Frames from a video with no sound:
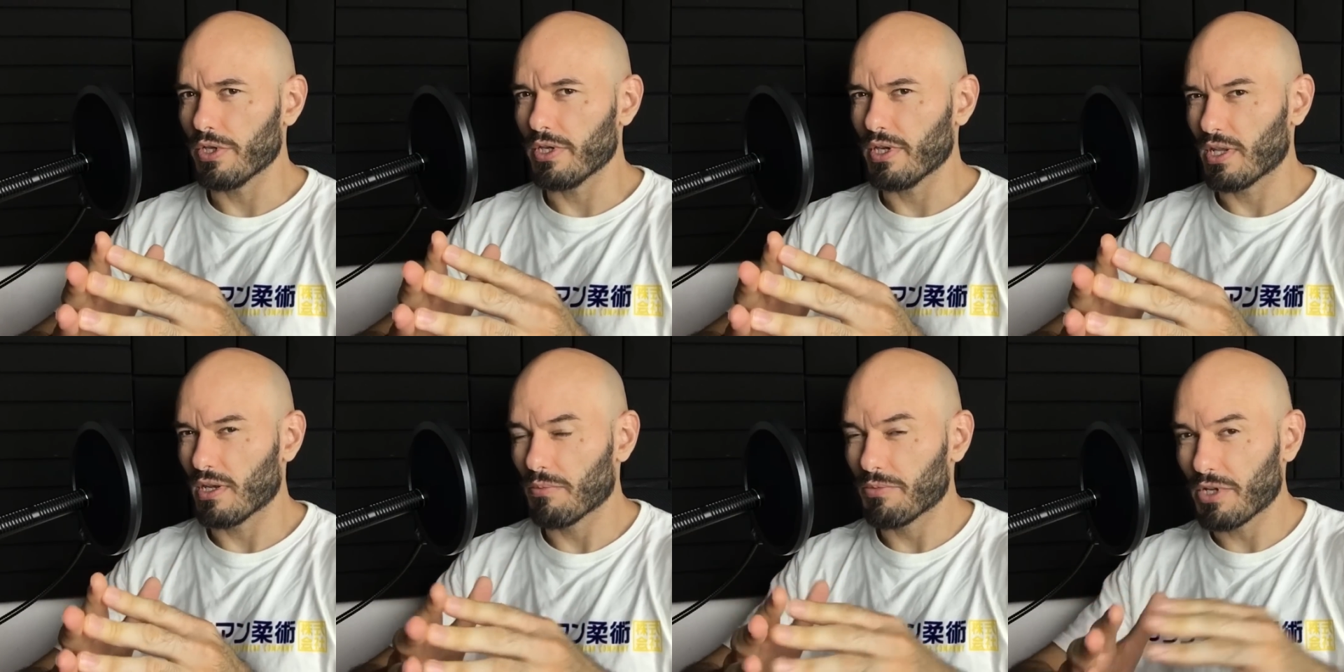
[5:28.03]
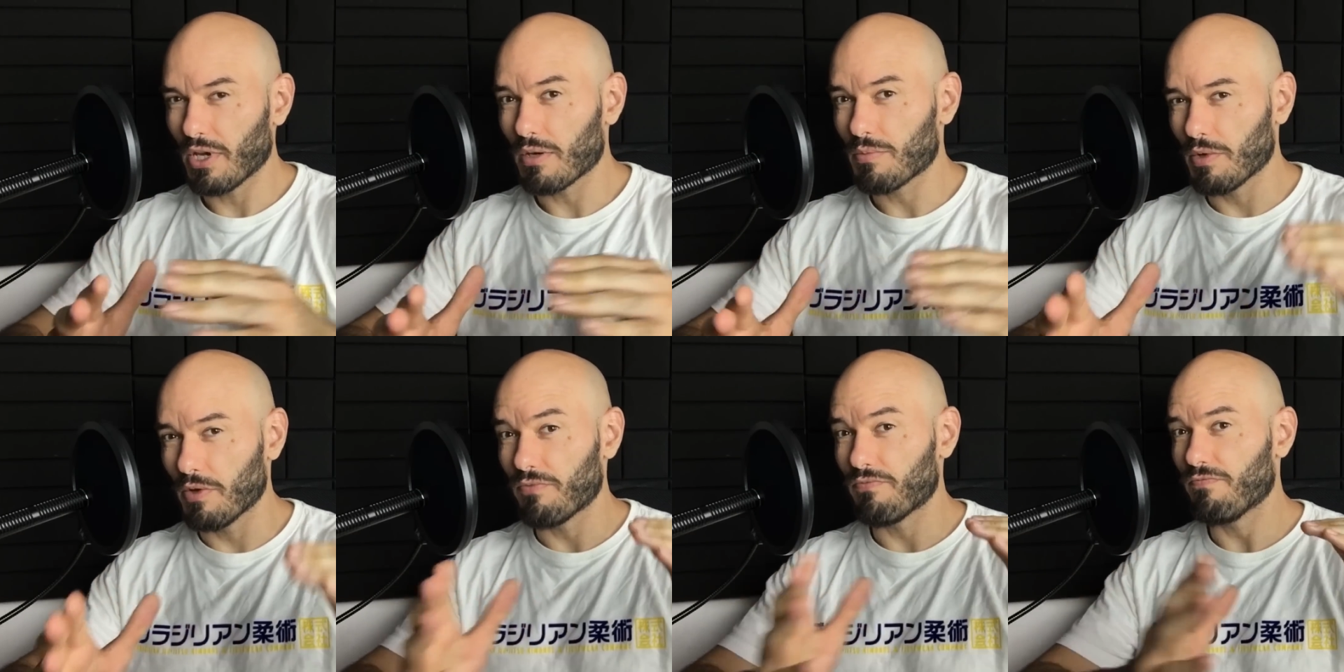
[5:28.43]
And I'm
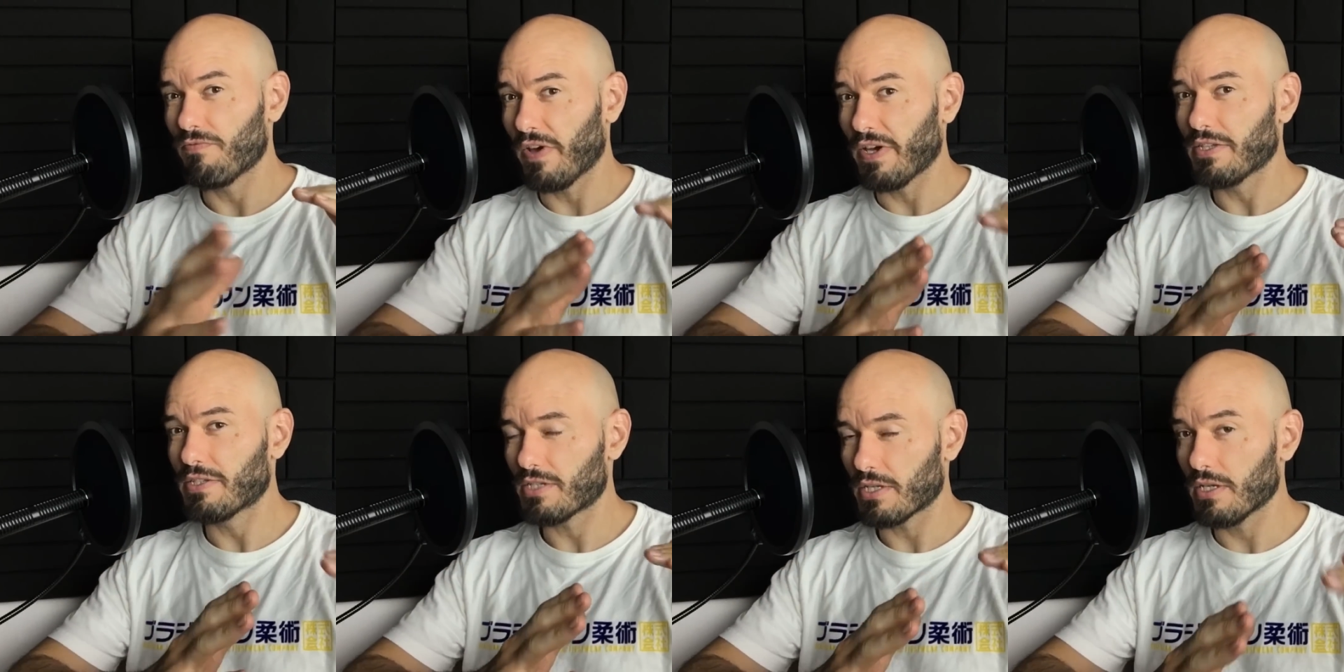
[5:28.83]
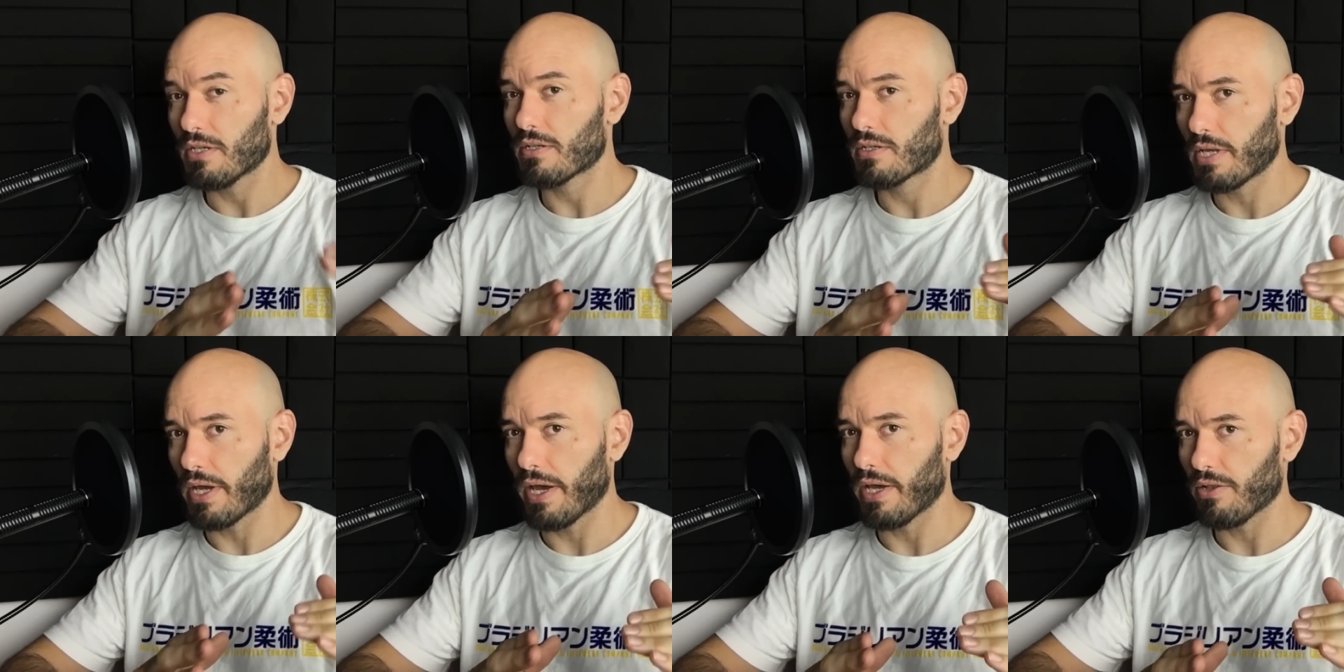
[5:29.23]
talking about fights in
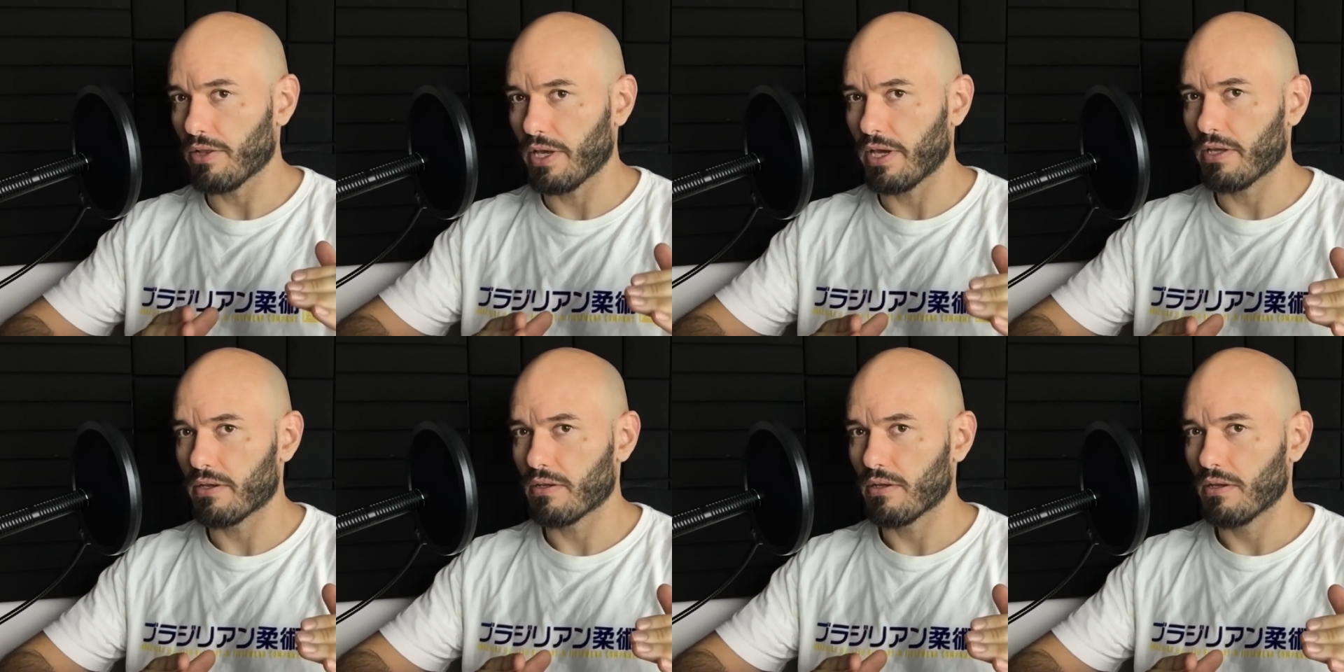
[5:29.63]
Thailand.